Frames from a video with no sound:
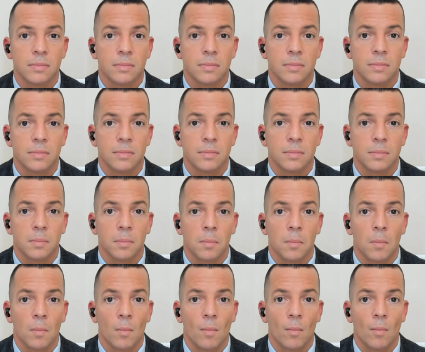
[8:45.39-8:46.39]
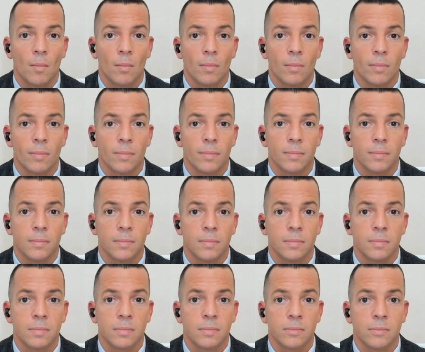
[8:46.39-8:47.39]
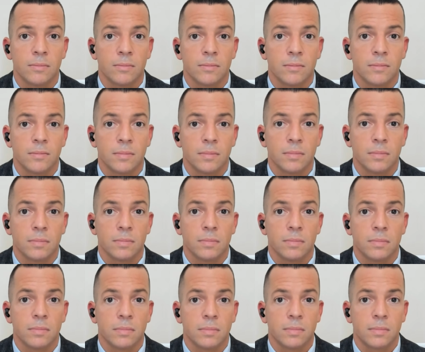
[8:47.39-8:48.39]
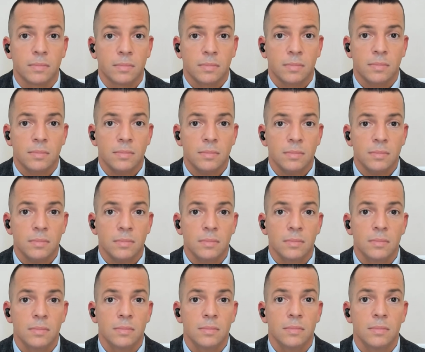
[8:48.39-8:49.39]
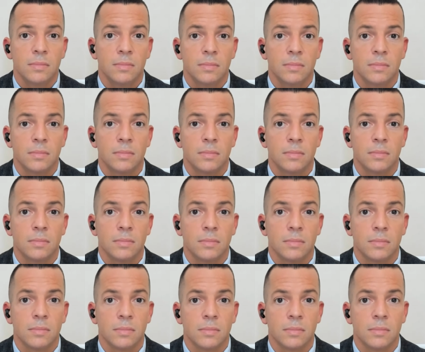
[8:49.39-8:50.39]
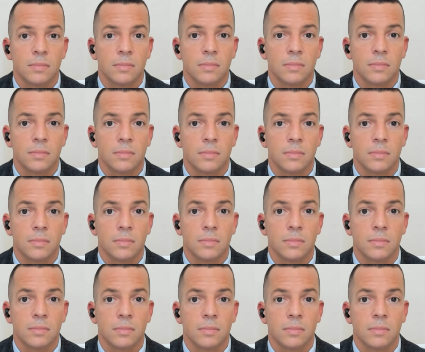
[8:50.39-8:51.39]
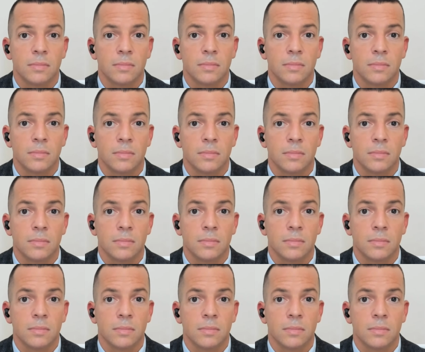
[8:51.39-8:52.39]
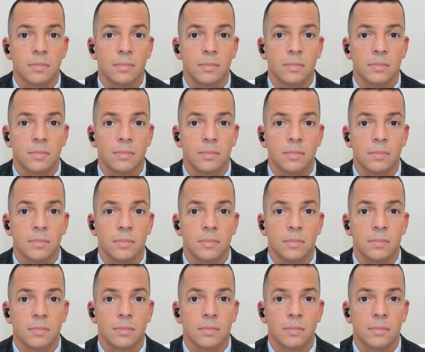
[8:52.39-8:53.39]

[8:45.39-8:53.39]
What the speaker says: (silent)